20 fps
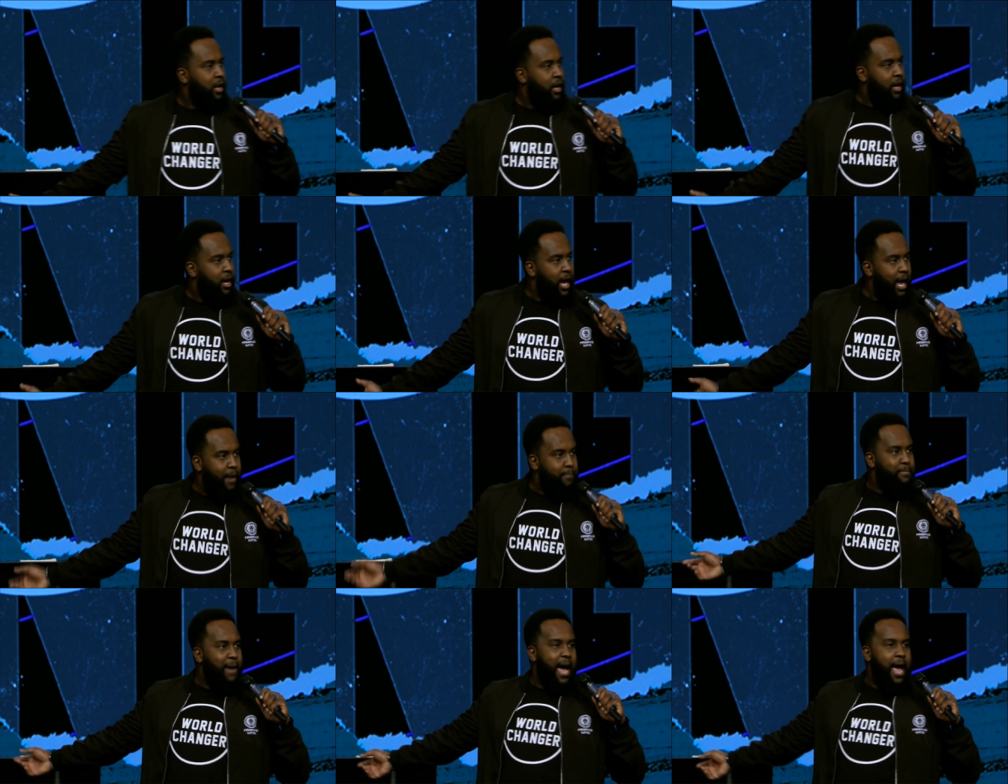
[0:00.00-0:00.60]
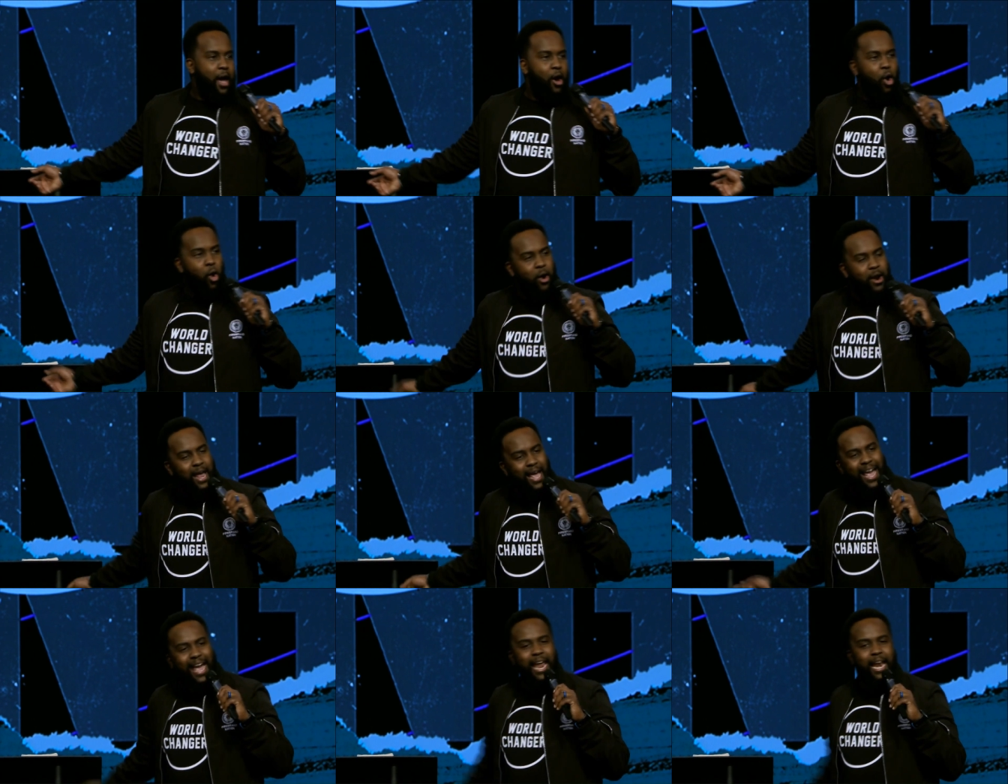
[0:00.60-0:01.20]
and my own
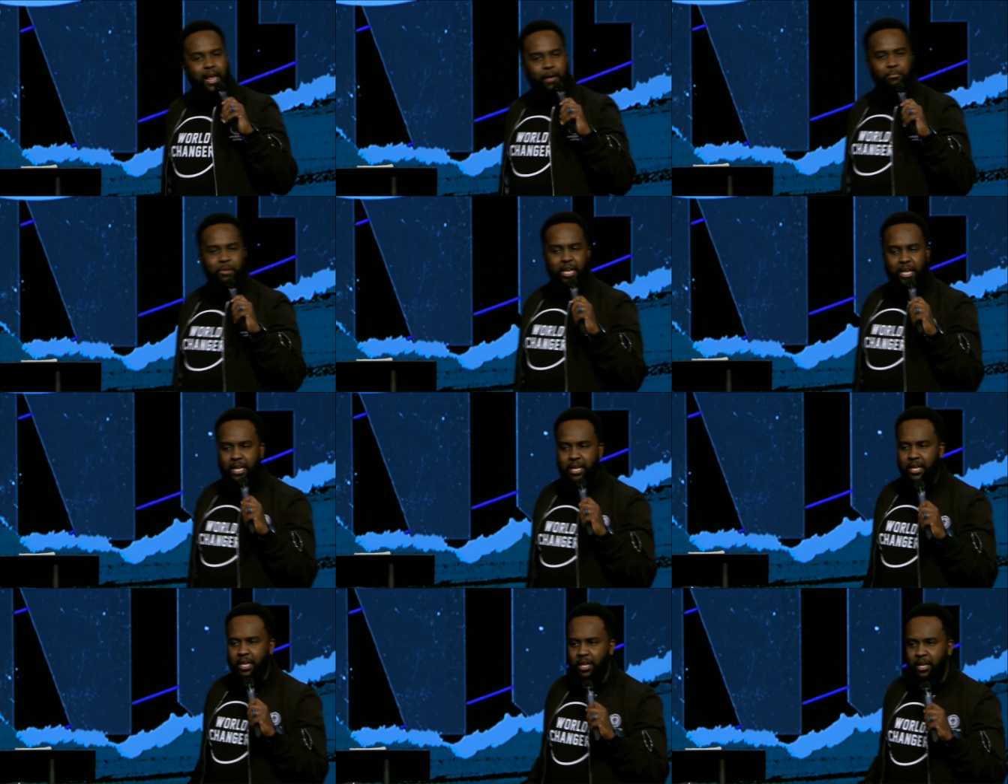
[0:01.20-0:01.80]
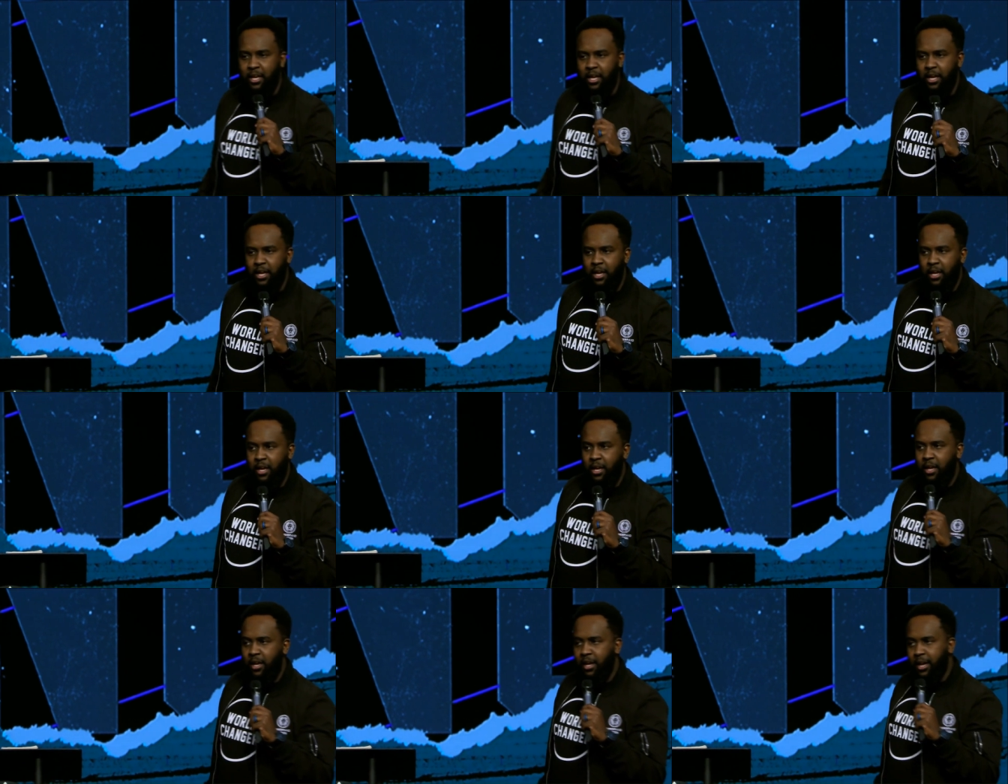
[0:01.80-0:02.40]
enemy
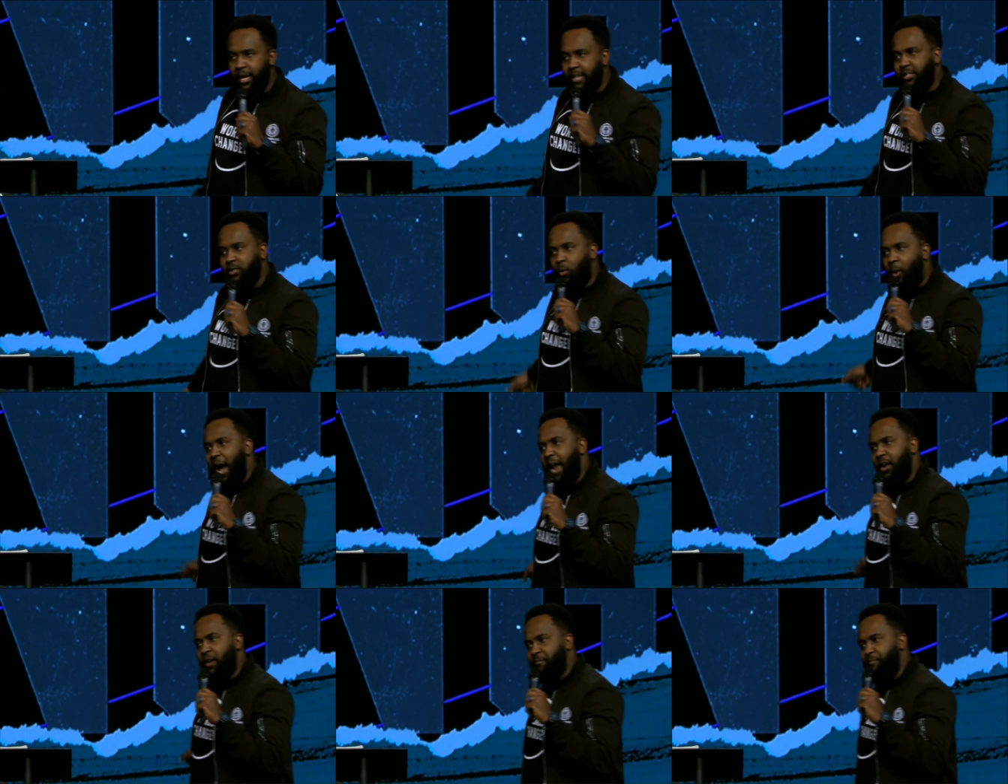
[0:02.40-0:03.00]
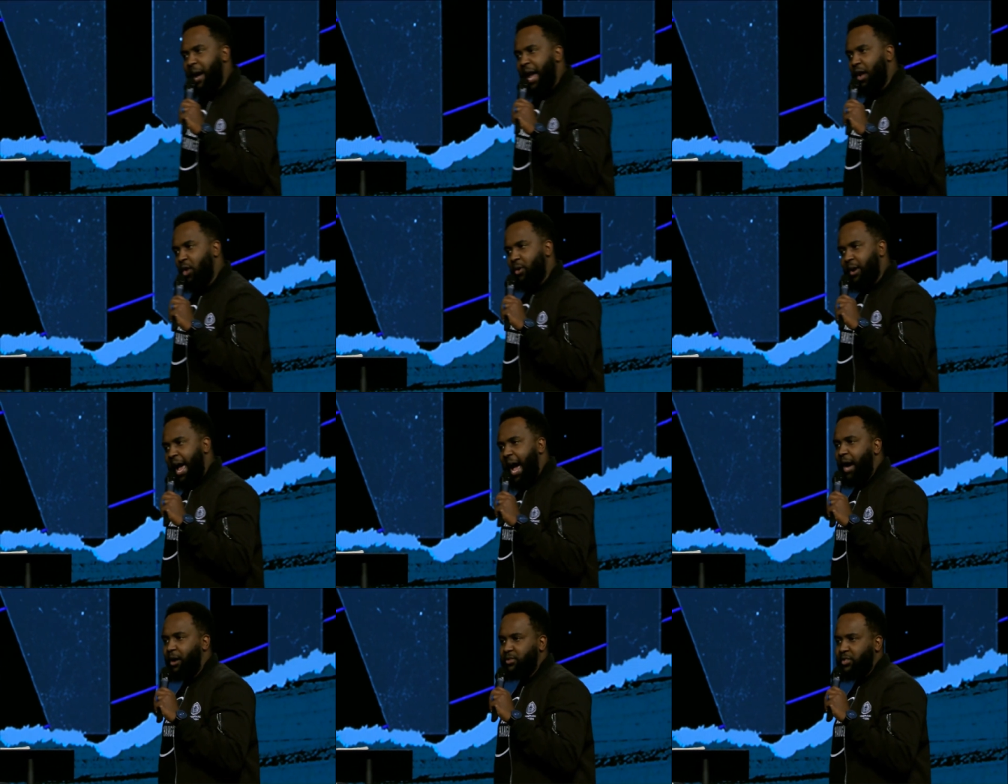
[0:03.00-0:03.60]
is one of my own
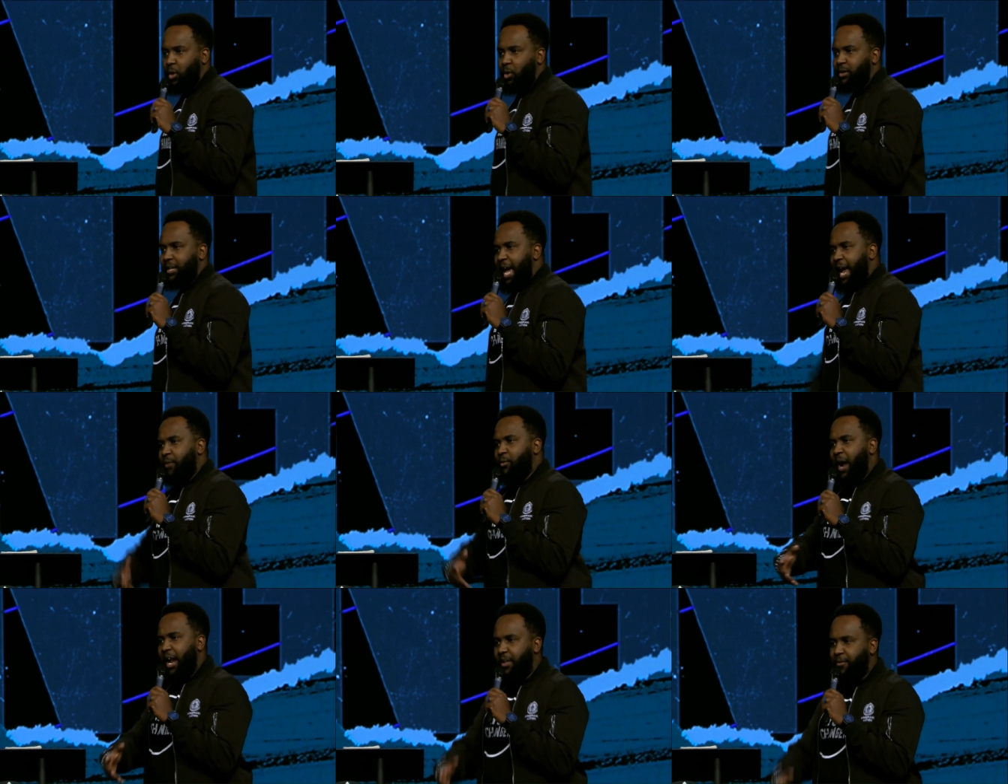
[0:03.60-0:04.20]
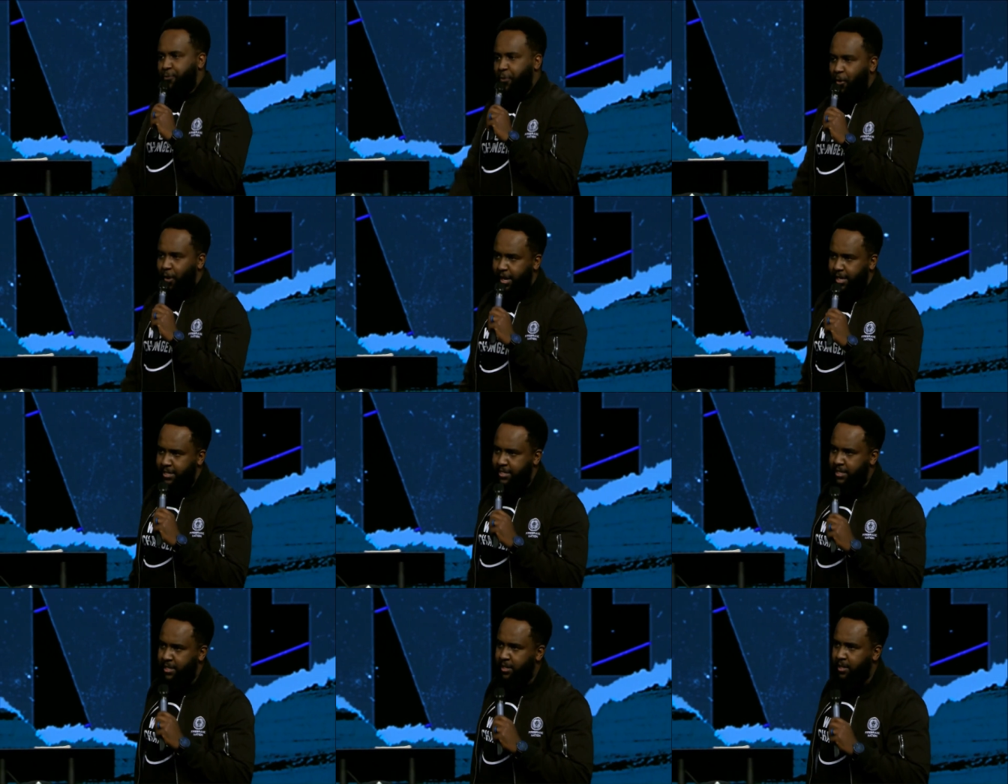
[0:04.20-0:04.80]
household. Get ready for it.